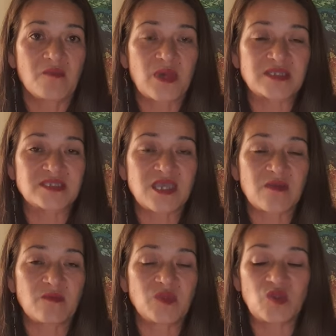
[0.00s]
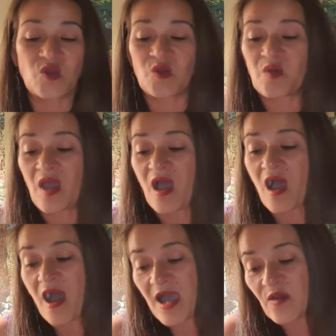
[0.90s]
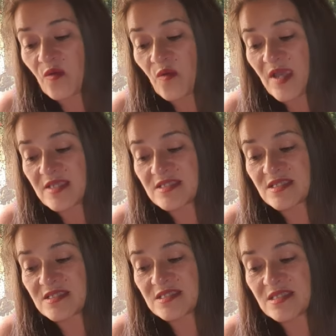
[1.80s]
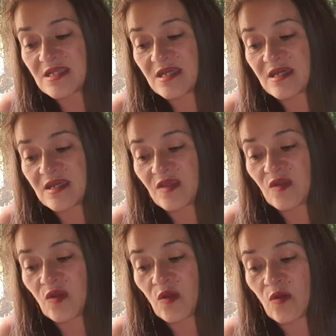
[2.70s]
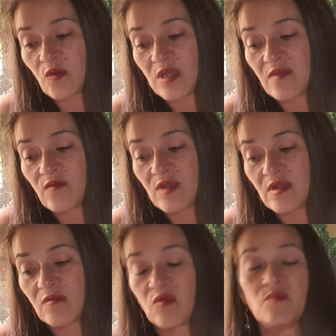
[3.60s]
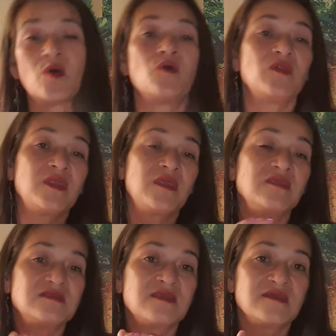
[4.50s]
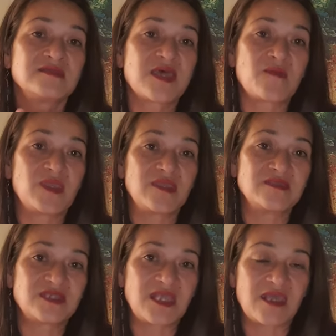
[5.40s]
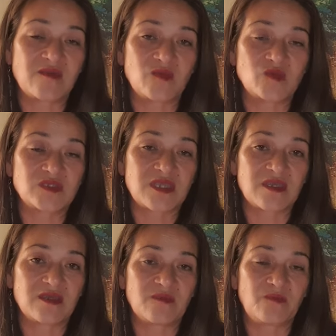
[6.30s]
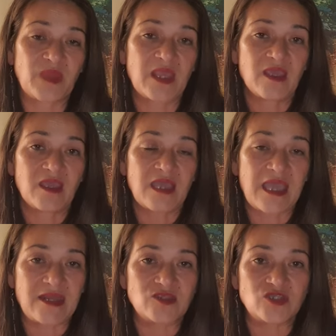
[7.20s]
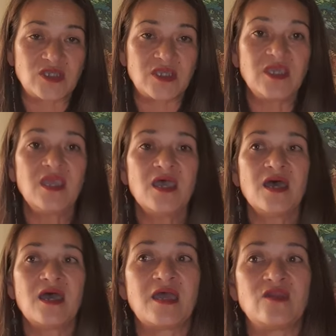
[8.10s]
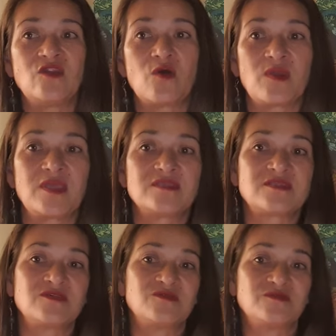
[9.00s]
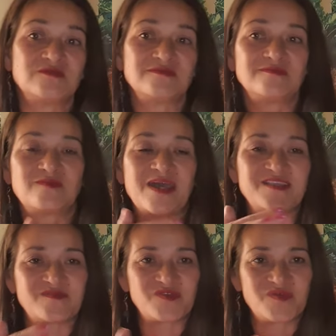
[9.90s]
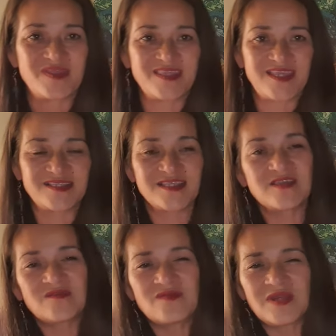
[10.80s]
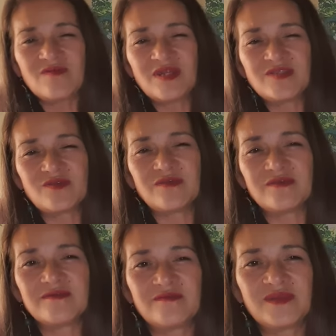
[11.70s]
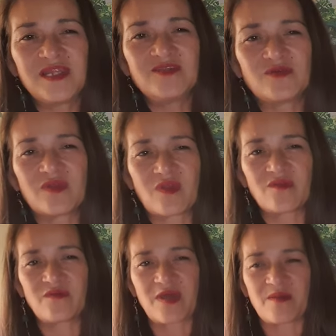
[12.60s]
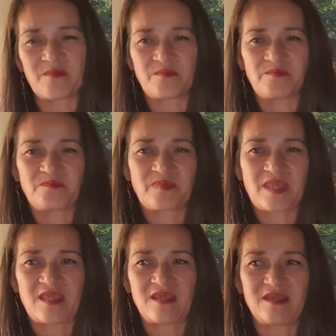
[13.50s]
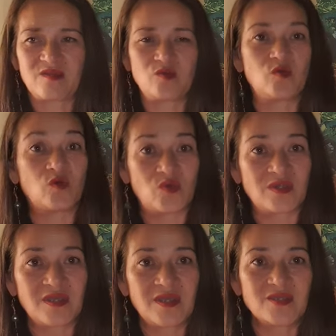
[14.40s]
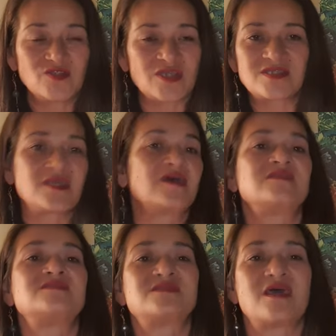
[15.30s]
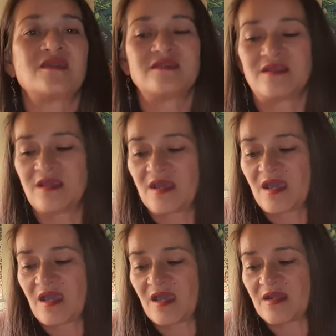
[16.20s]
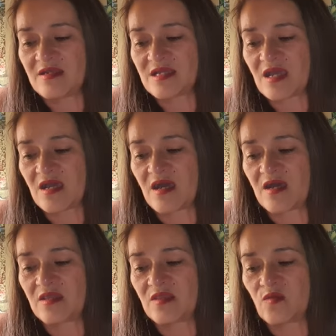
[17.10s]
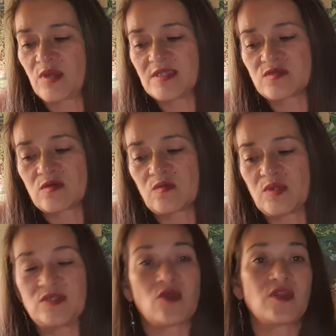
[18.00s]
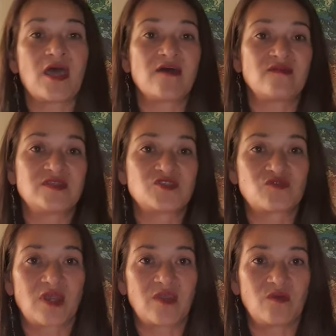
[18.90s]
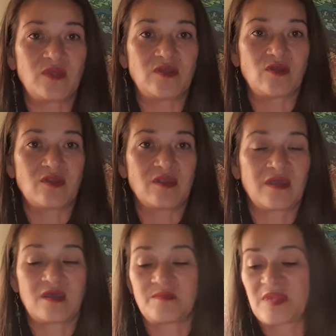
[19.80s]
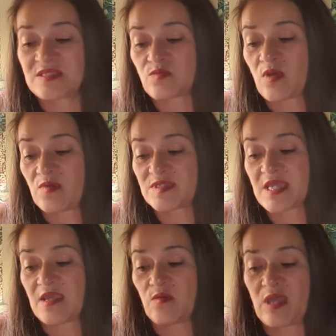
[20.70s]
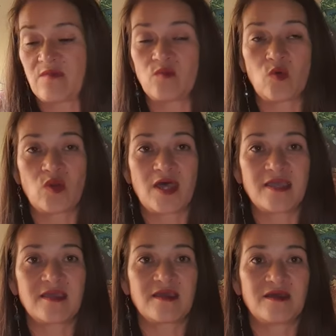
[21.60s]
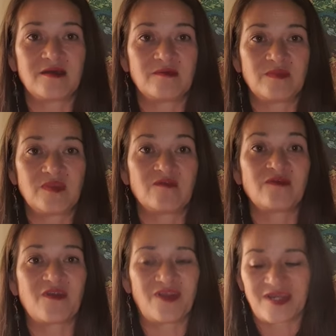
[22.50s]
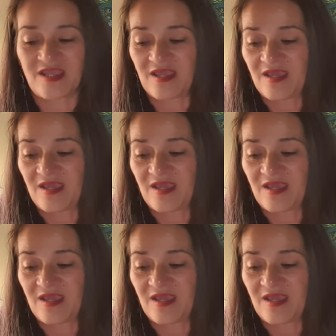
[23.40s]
But, you know, I always consider, you know, even remotely, you know, tapping into the animals' energy and knowing its little ways of doing things, it can really, really do a lot of good just to understand it. And the weasel we don't have in Australia. We don't, that's why I was saying we have more like the ferret.